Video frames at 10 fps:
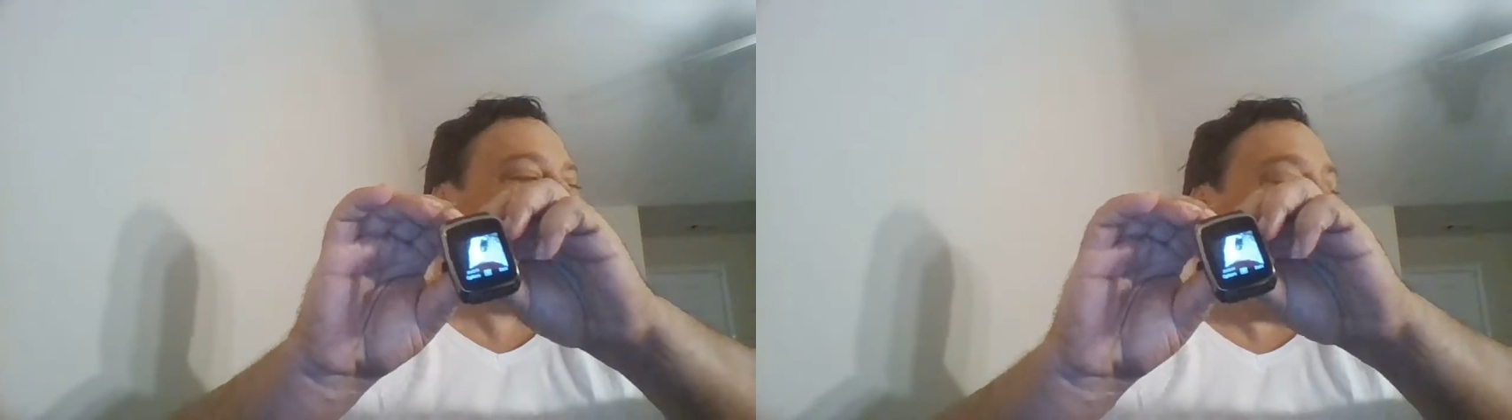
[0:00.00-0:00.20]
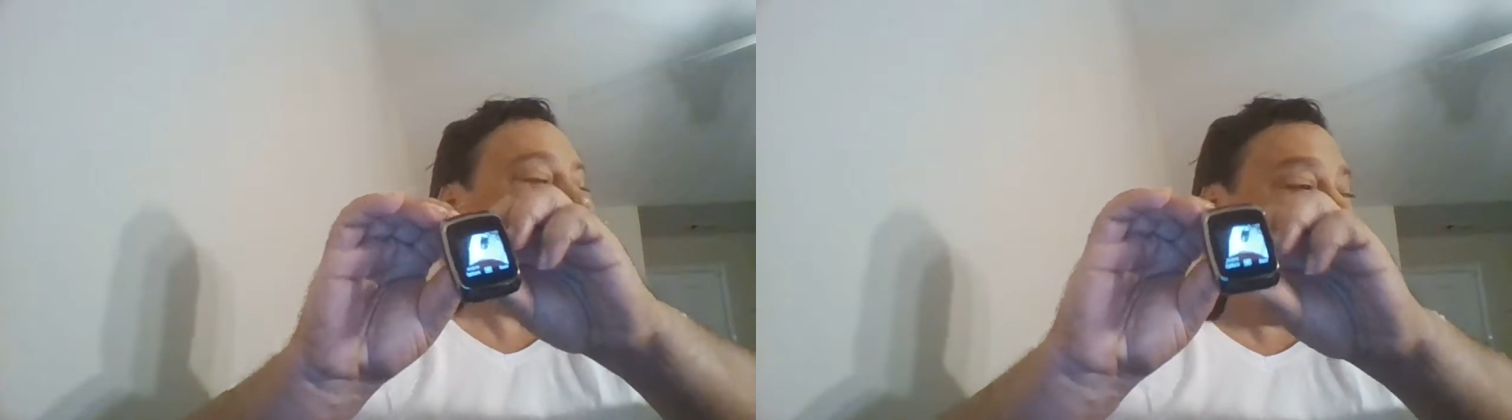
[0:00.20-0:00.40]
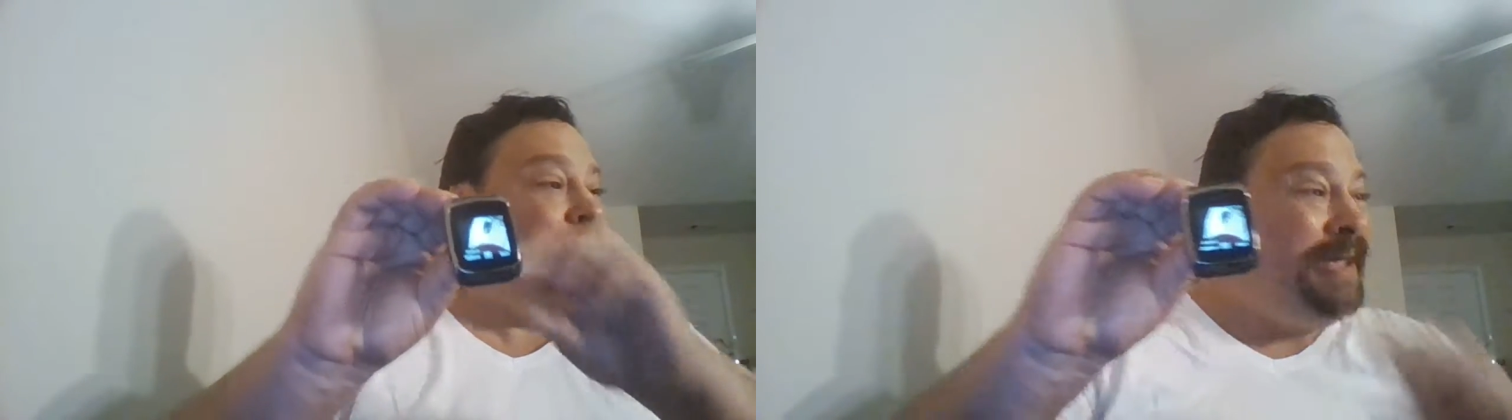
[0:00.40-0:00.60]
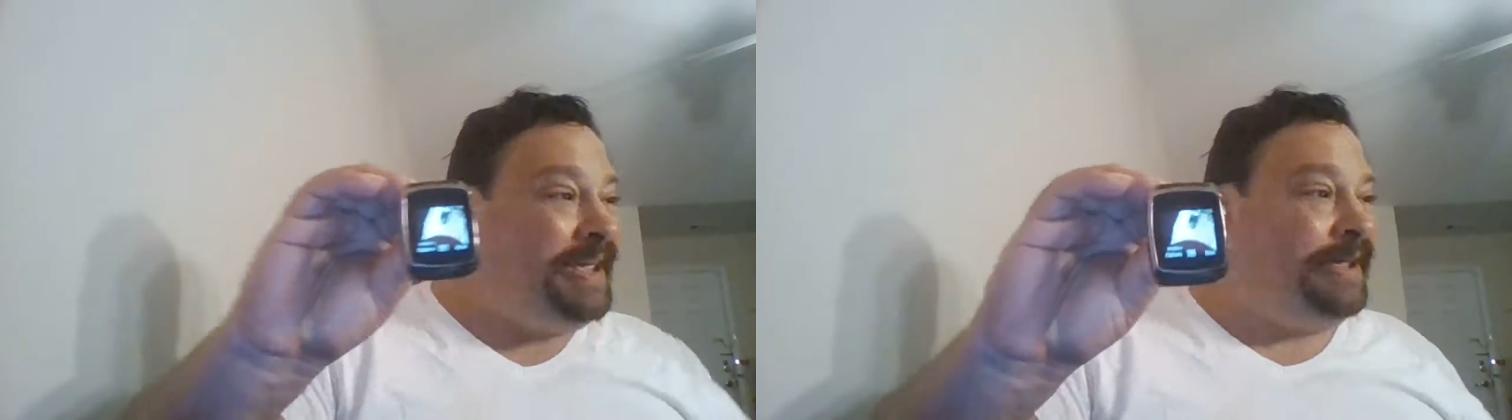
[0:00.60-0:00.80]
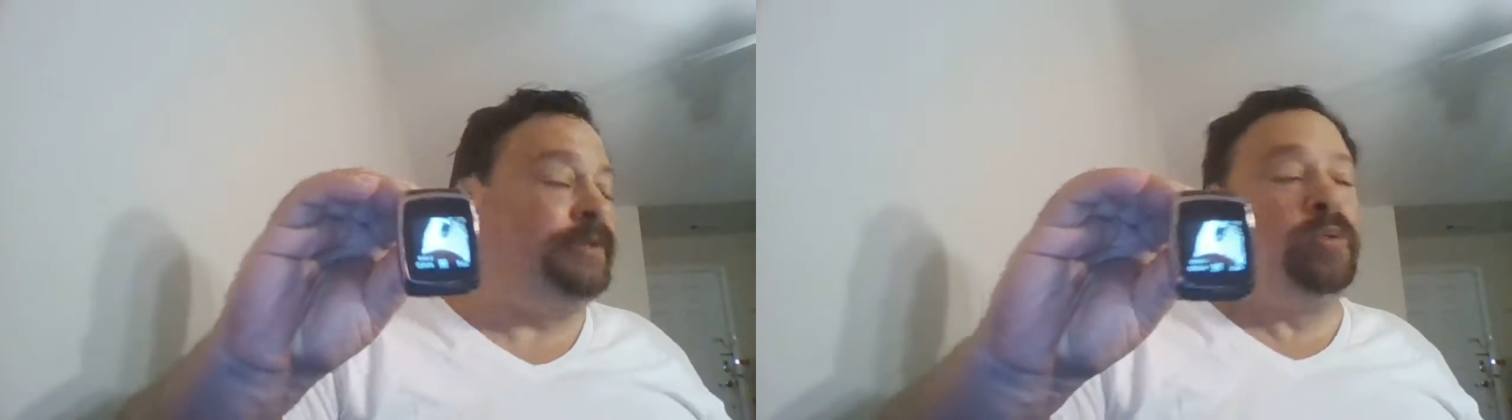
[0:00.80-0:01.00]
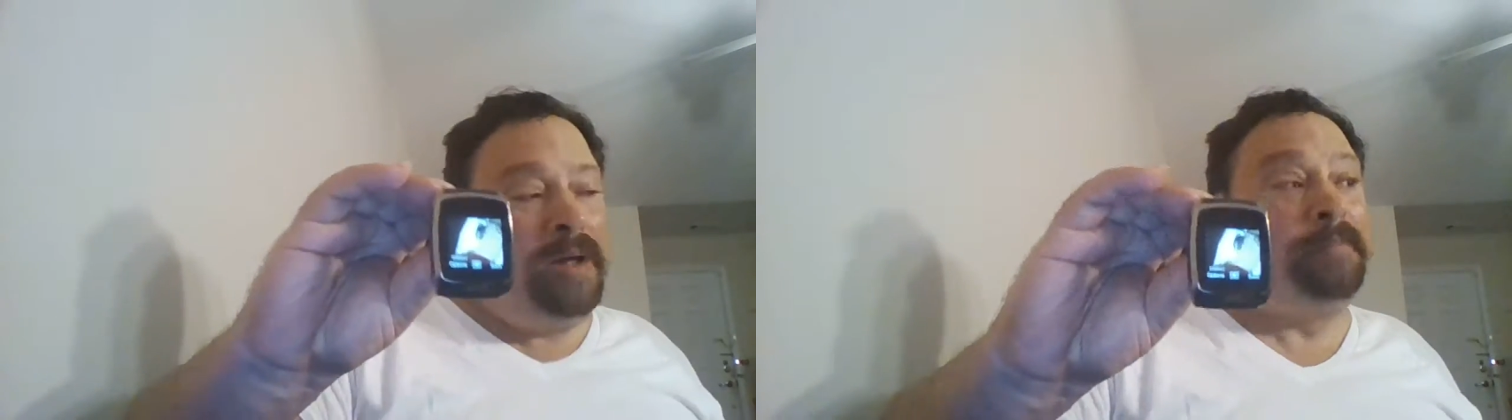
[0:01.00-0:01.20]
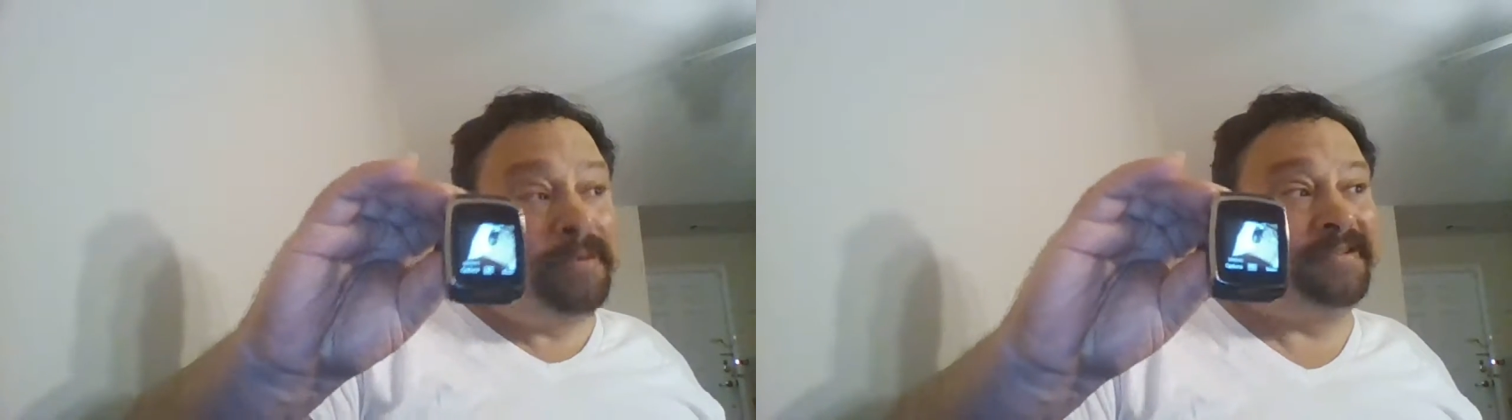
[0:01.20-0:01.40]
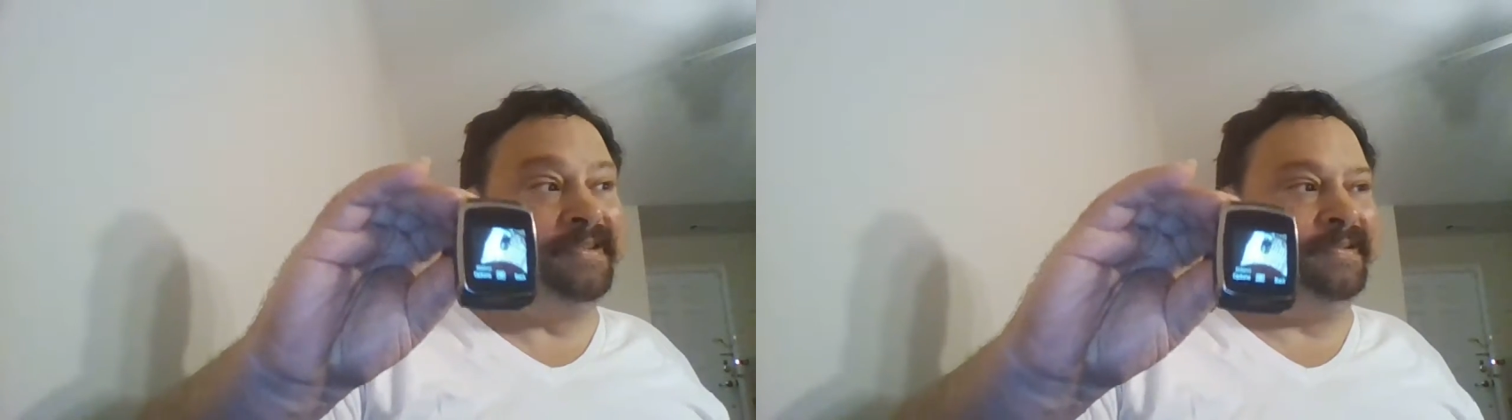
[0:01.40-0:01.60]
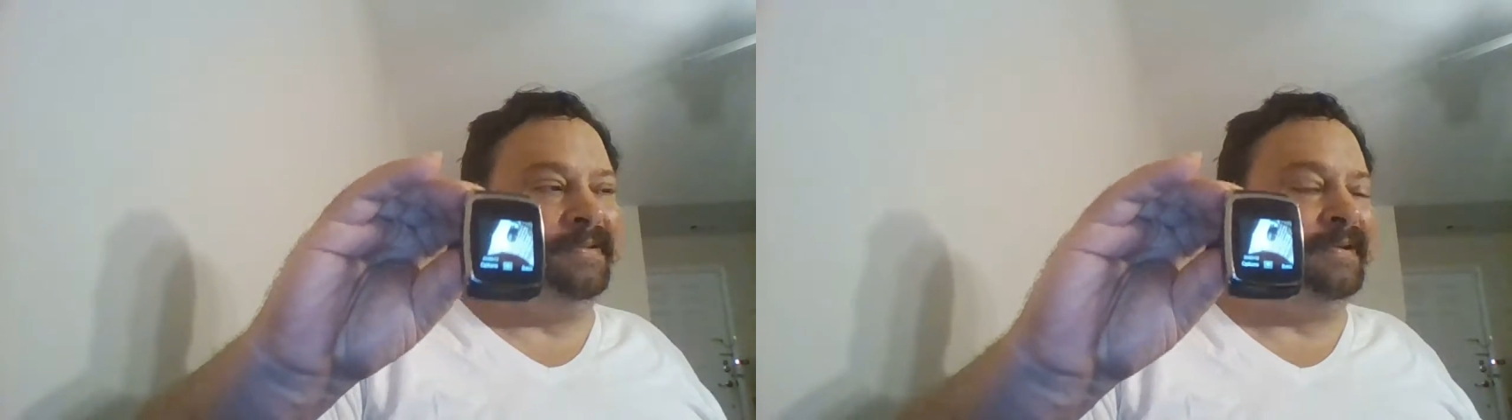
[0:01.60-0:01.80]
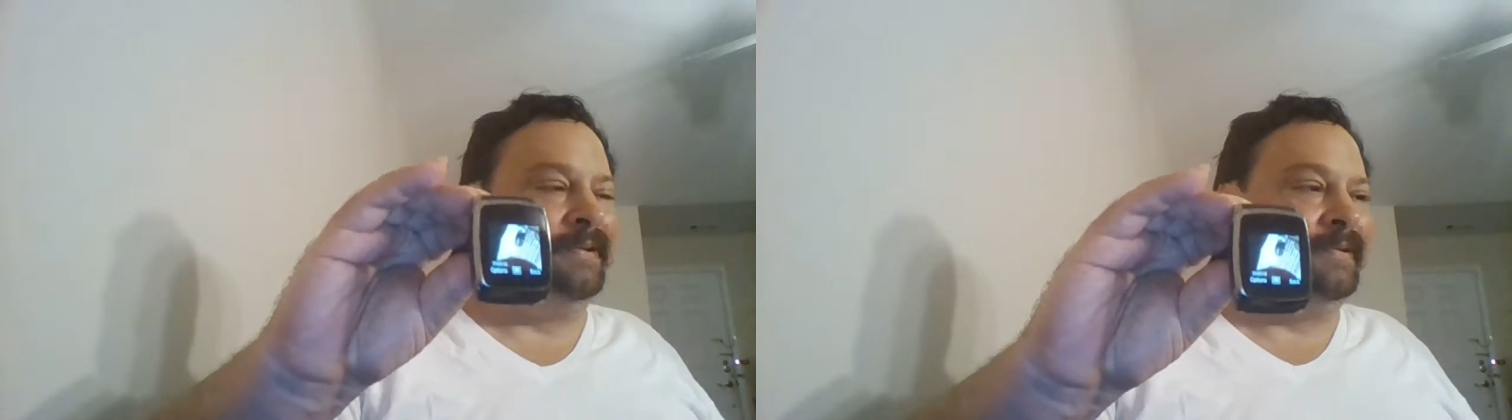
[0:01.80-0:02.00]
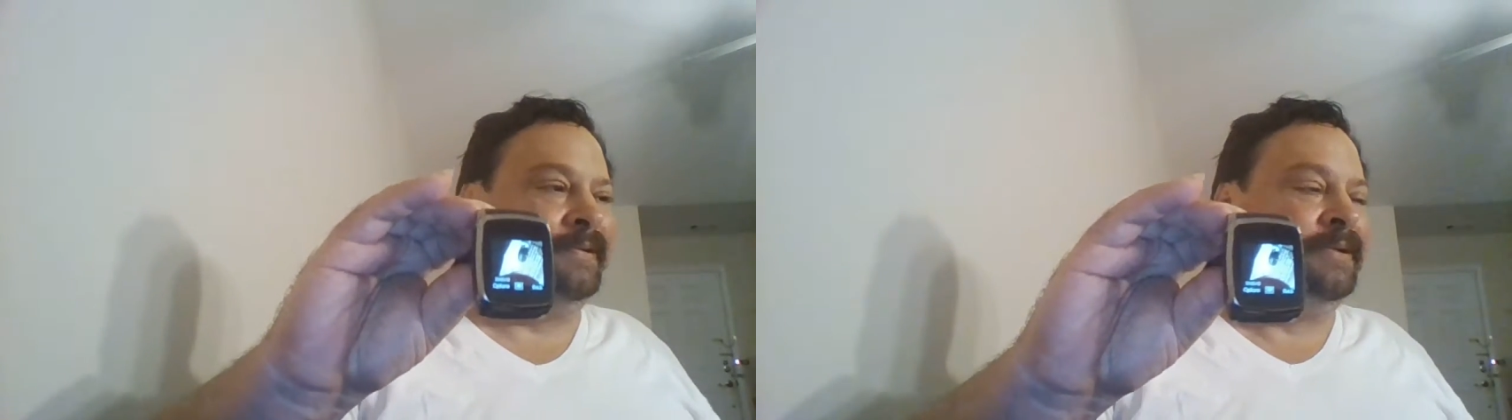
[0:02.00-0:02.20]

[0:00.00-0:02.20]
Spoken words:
KGB to one person, right?